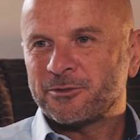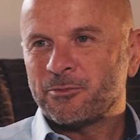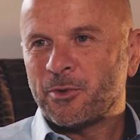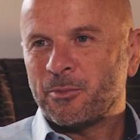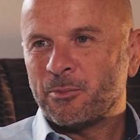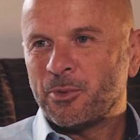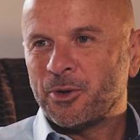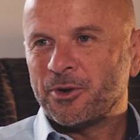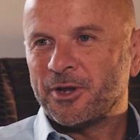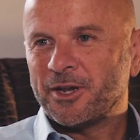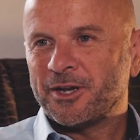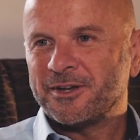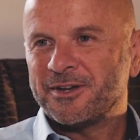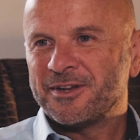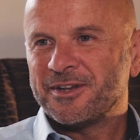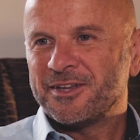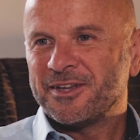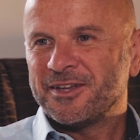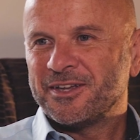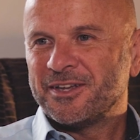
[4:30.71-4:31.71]
been put in
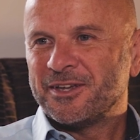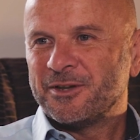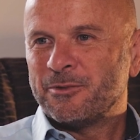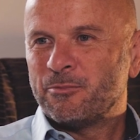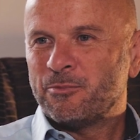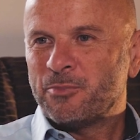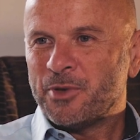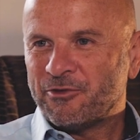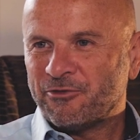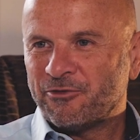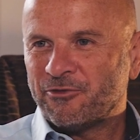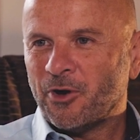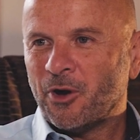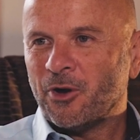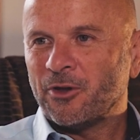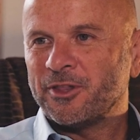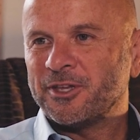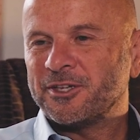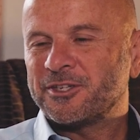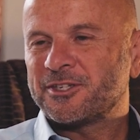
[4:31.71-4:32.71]

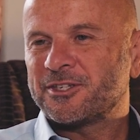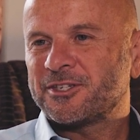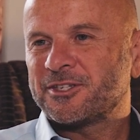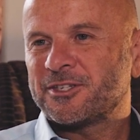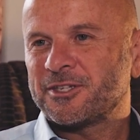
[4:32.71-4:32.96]
before Radar